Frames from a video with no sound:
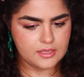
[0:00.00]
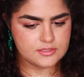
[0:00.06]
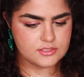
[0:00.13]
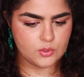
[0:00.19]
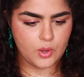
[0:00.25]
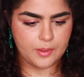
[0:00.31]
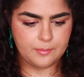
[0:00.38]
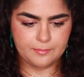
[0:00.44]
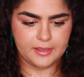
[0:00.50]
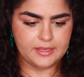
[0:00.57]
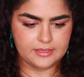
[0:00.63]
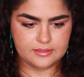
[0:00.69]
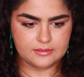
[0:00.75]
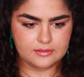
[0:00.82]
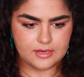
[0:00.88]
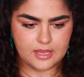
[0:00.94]
so I
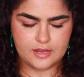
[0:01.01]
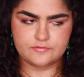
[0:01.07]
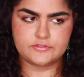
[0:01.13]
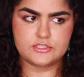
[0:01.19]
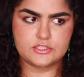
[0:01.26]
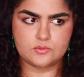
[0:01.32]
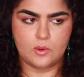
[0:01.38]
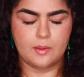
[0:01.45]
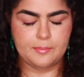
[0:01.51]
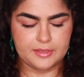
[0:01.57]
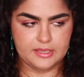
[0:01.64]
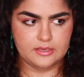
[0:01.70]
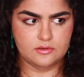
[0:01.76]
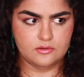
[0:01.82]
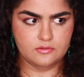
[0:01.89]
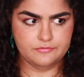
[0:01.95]
might have to swap it